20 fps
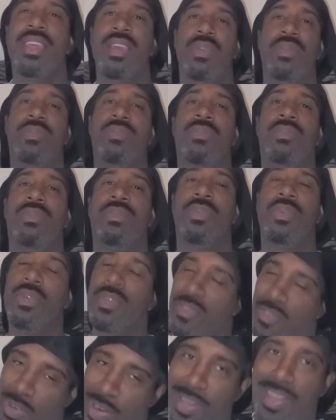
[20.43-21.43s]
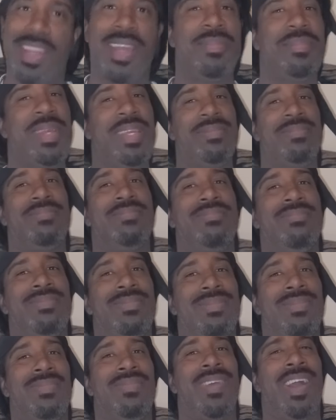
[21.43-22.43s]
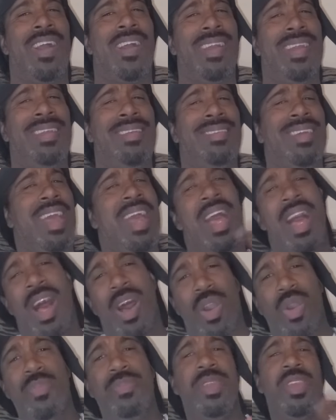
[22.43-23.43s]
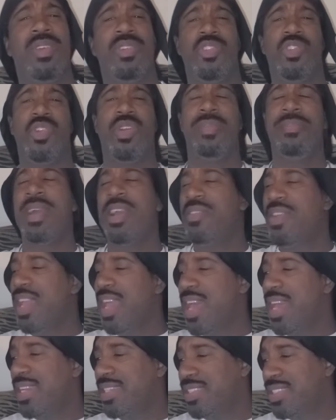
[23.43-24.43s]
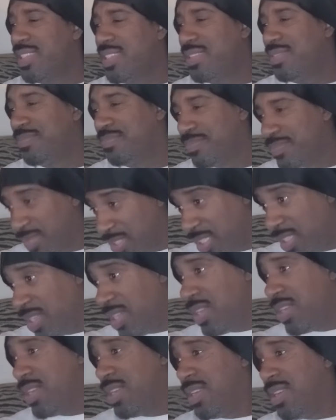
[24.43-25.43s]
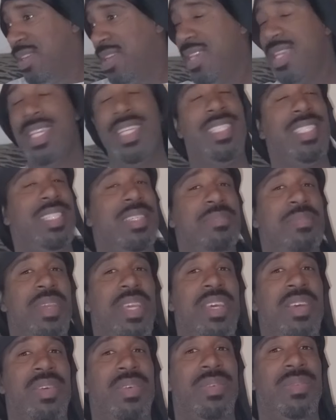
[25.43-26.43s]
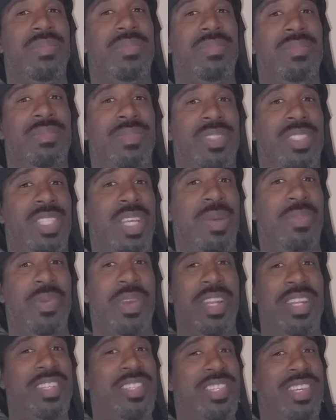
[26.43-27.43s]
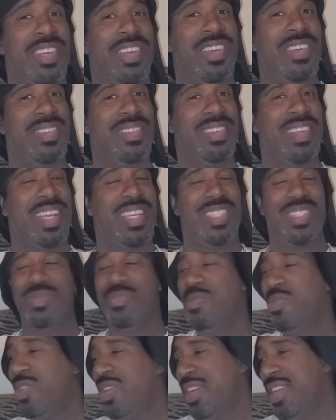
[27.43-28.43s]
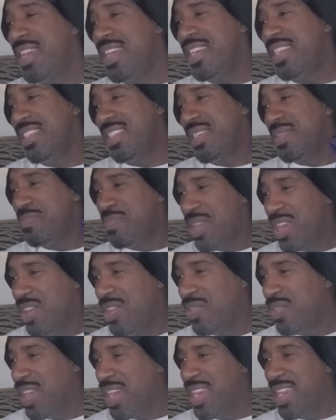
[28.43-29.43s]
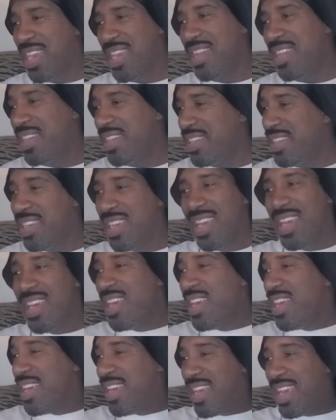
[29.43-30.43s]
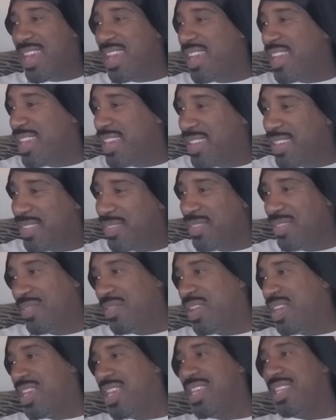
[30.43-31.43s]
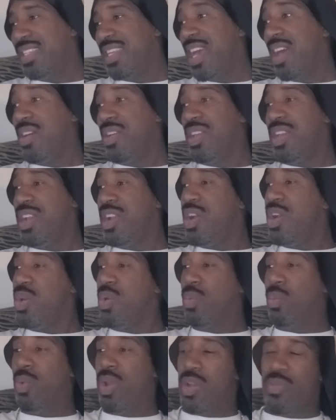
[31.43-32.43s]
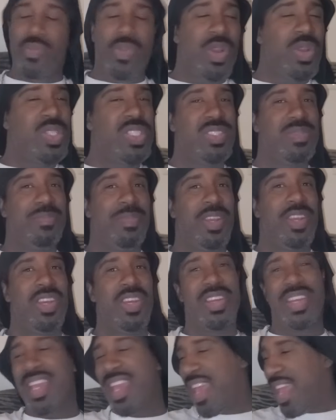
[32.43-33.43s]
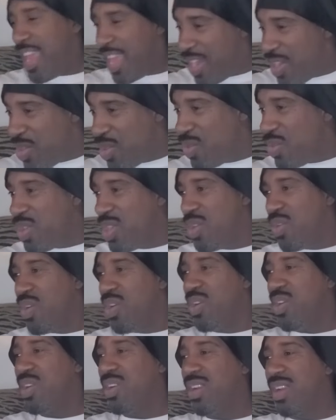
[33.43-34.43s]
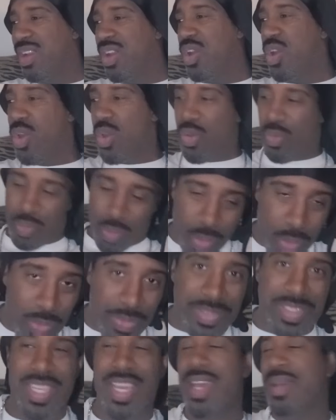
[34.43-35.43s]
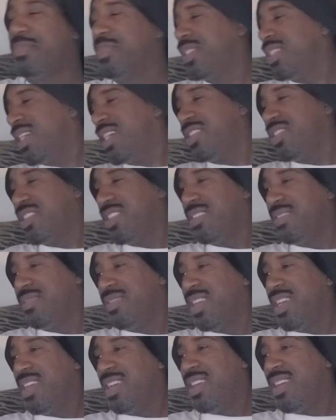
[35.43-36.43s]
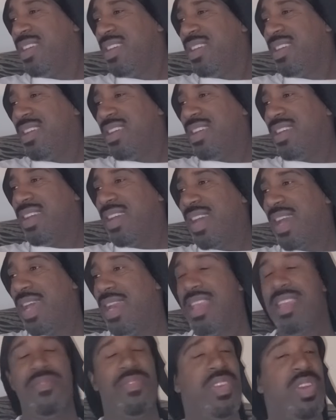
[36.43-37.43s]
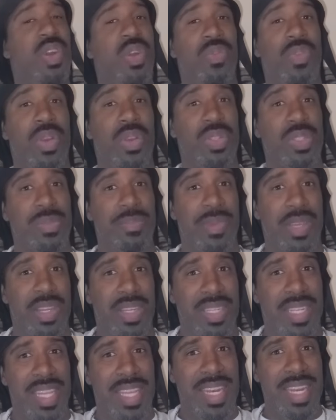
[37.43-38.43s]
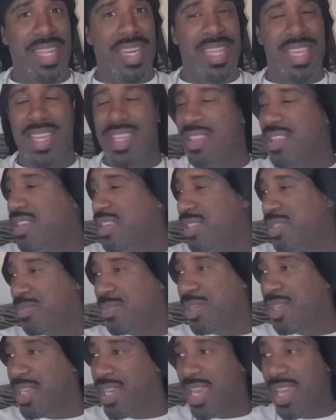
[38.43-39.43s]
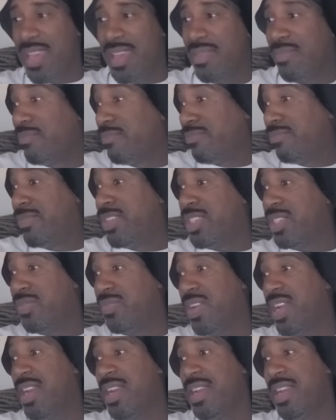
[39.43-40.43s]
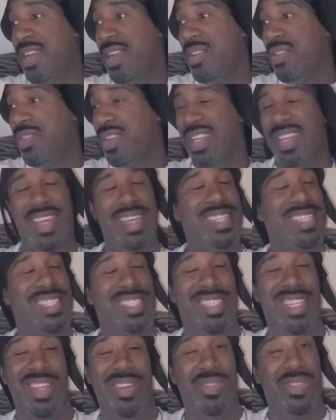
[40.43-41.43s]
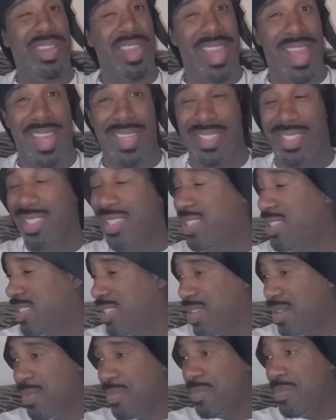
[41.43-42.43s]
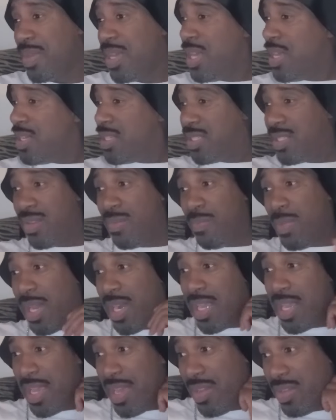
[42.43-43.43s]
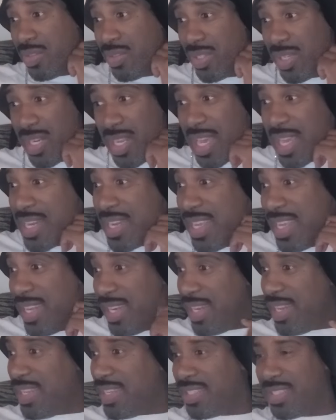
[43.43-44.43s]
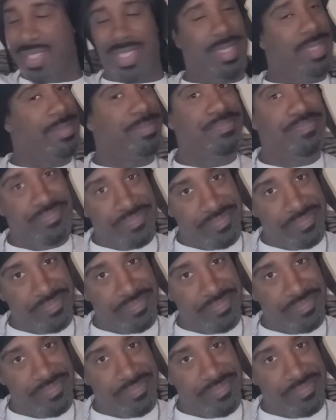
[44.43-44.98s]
you for coming. All right. I hope you enjoy my reaction. Easy meal. What's up with it, y'all? Got some more easy meal right here. And like, he's out here with Rosenberg in New York, rooftop session. I didn't even know Rosenberg did any of this, but hey, just finding out because I just did a reaction to somebody else and they did this. And